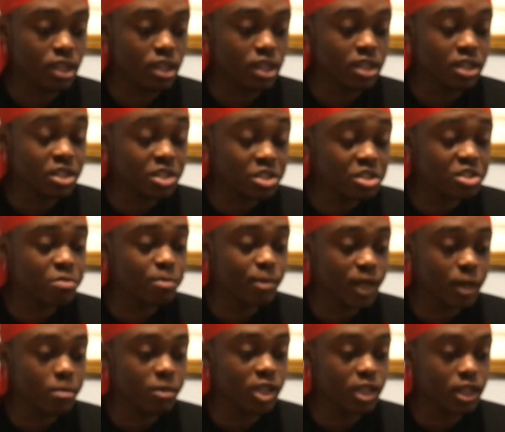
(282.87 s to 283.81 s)
it just
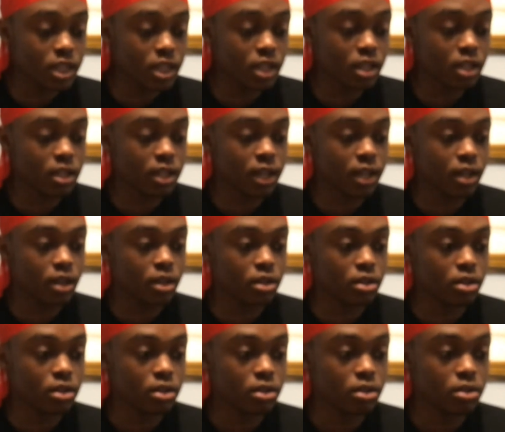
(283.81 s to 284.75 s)
made me think, like,
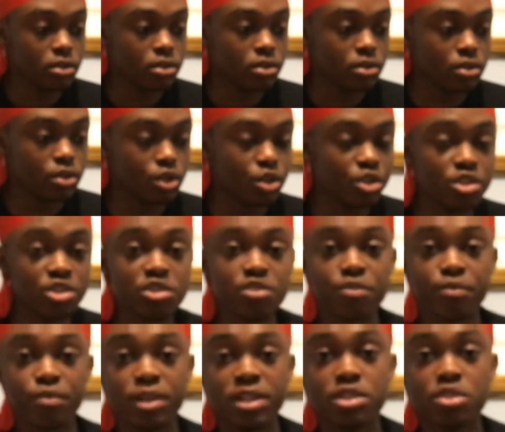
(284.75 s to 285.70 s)
those
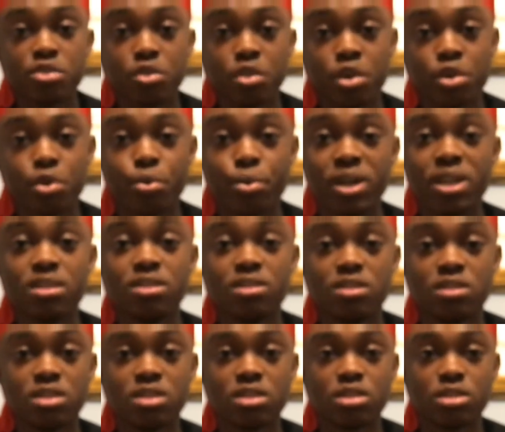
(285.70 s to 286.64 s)
friends are
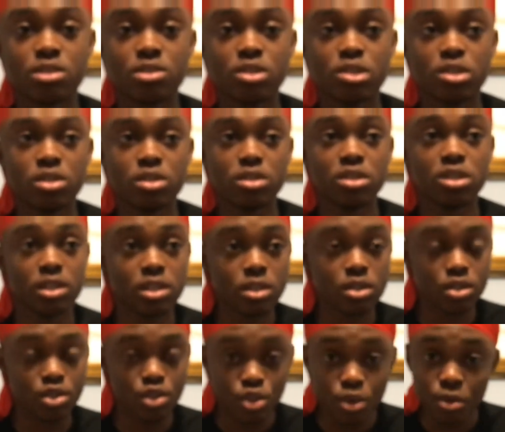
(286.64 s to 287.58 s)
acquaintances because
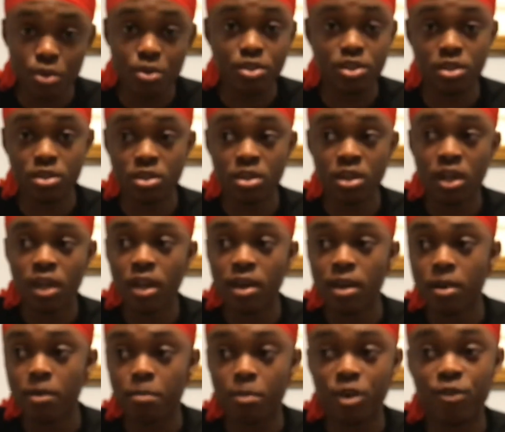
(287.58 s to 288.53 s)
you only
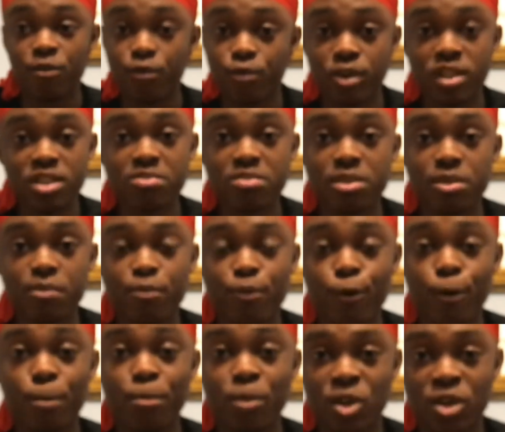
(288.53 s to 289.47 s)
been friends with them for
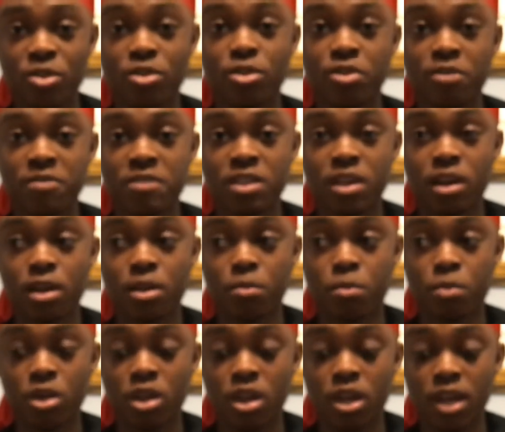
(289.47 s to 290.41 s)
a period of time,
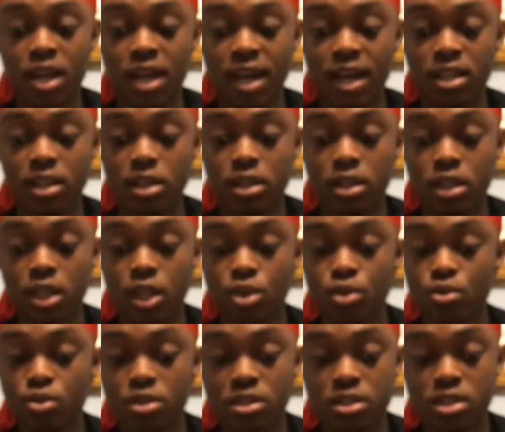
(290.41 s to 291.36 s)
and they're
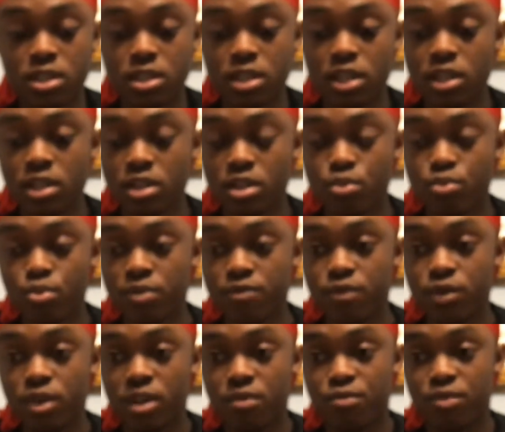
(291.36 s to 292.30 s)
not sticking with
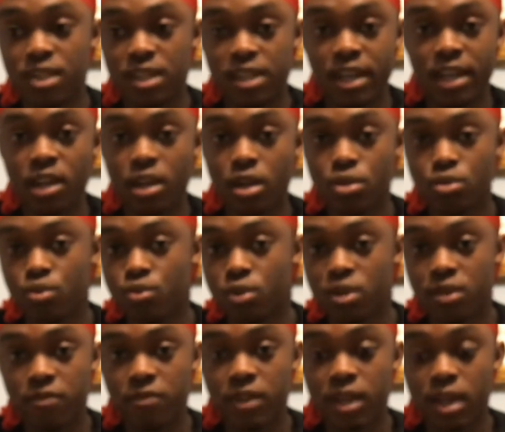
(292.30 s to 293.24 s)
you every day and all
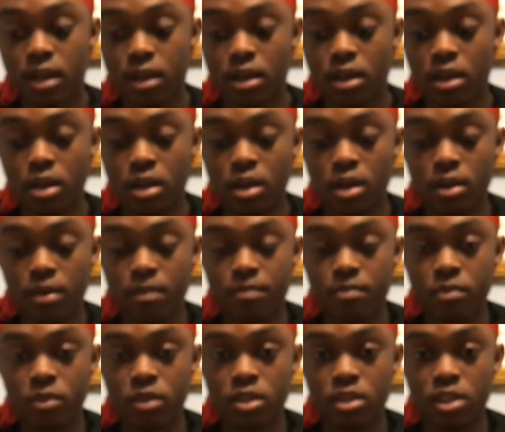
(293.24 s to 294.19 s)
of that.
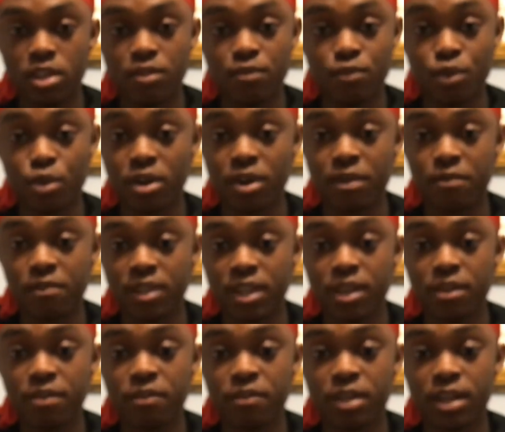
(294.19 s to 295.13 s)
Even though I've
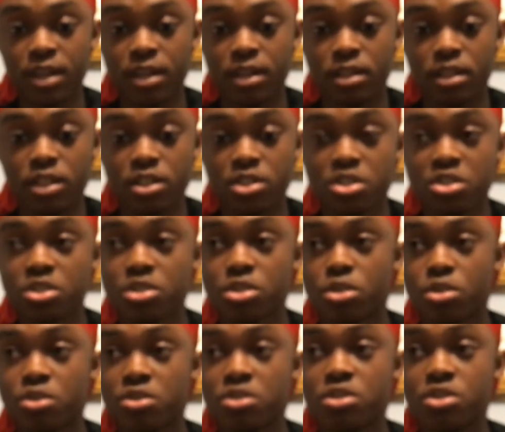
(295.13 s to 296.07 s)
left, like, it just
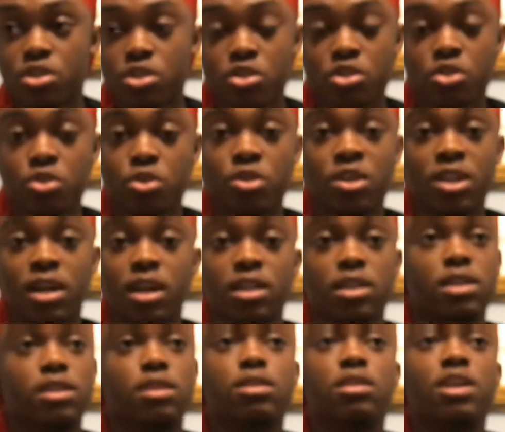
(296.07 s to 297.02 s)
goes to show that
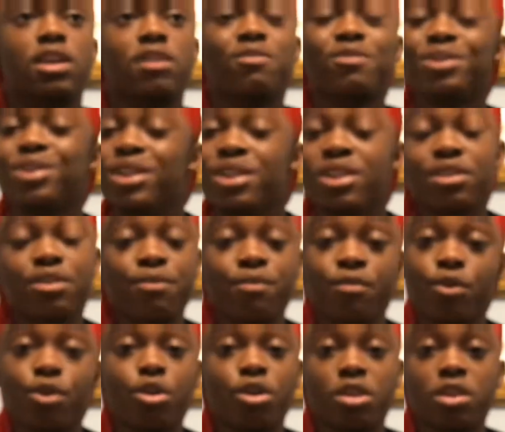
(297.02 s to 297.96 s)
they've clearly
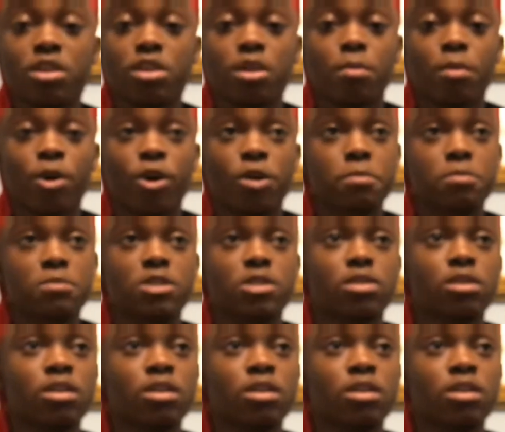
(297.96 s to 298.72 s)
forgotten about me.